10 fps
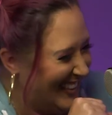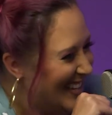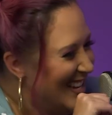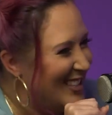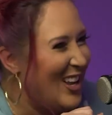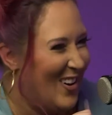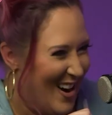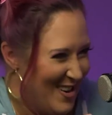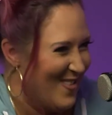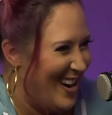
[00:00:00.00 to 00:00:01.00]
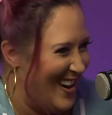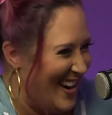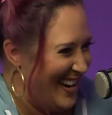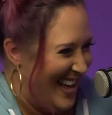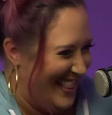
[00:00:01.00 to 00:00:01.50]
So I'm
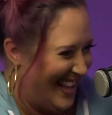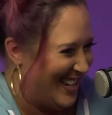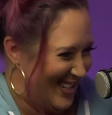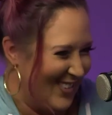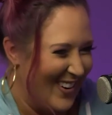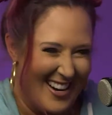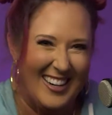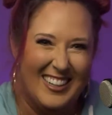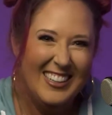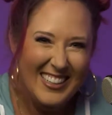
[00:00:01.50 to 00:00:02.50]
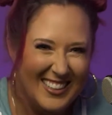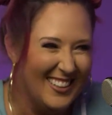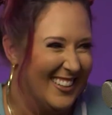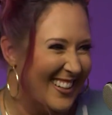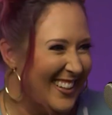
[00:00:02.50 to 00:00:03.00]
wearing athleisure wear.
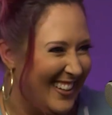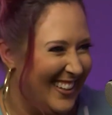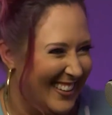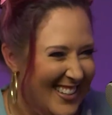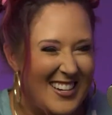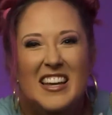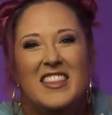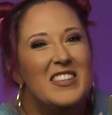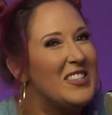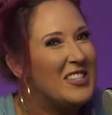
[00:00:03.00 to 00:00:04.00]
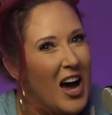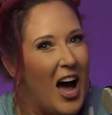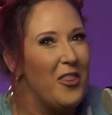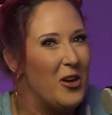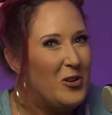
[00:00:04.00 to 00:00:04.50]
This is
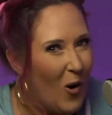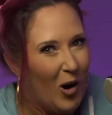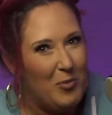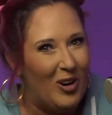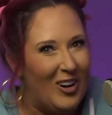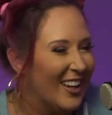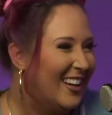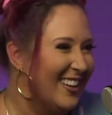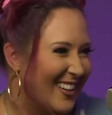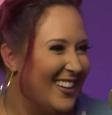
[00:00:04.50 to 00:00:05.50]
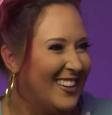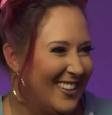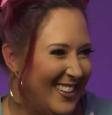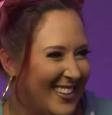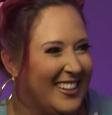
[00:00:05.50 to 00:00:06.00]
not the normal
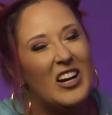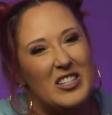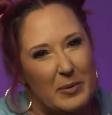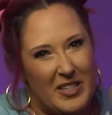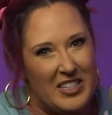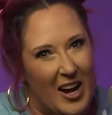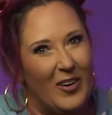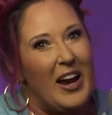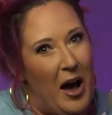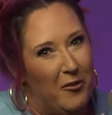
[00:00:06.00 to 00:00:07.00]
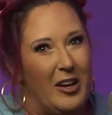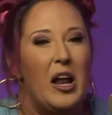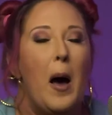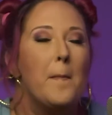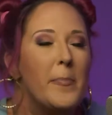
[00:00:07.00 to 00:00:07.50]
Kara's Lipstick Diary outfit,
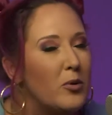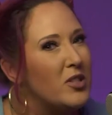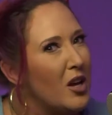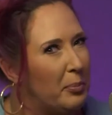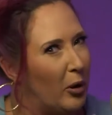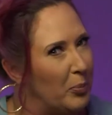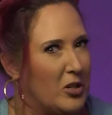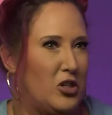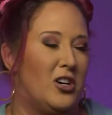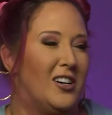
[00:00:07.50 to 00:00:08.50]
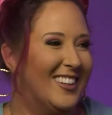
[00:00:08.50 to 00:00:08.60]
but it was on purpose, y'all.